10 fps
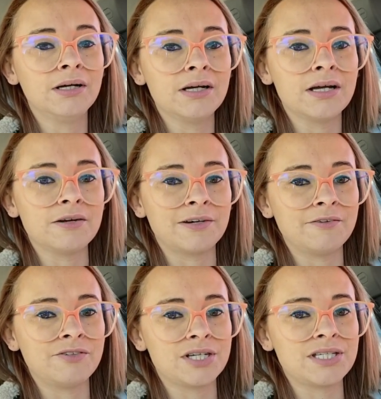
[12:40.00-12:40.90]
if I
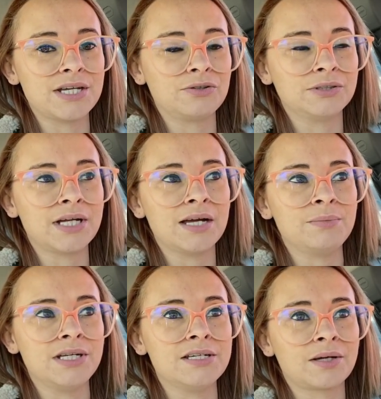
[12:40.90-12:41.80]
have gestational
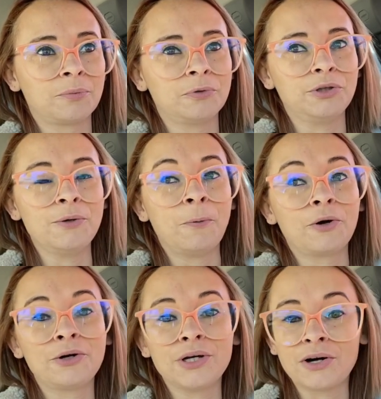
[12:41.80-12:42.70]
diabetes, I'm really
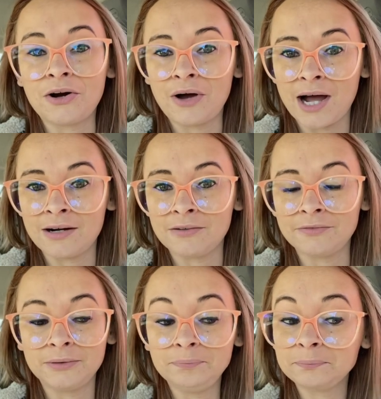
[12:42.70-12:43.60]
worried I'll have
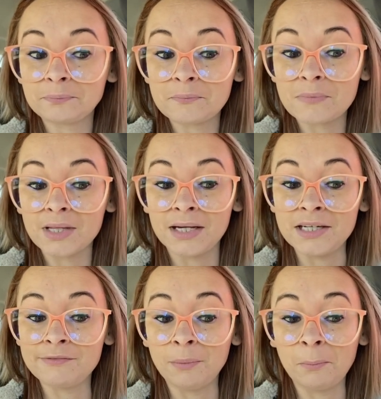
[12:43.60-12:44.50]
an
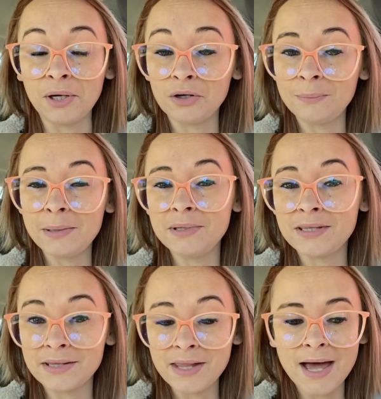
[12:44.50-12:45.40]
even bigger baby
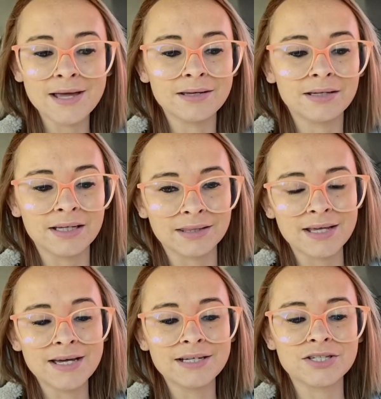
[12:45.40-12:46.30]
than that, and
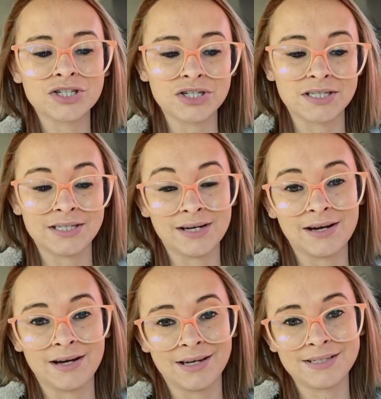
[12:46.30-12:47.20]
that is just
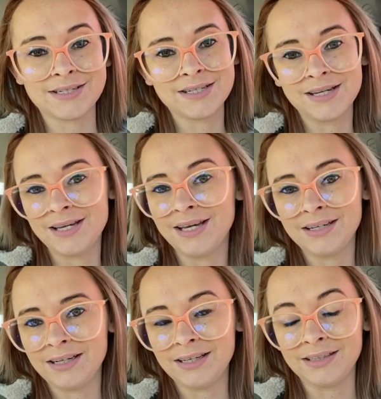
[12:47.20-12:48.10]
not,
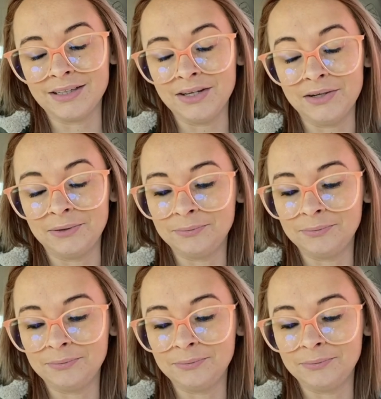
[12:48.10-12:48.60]
no.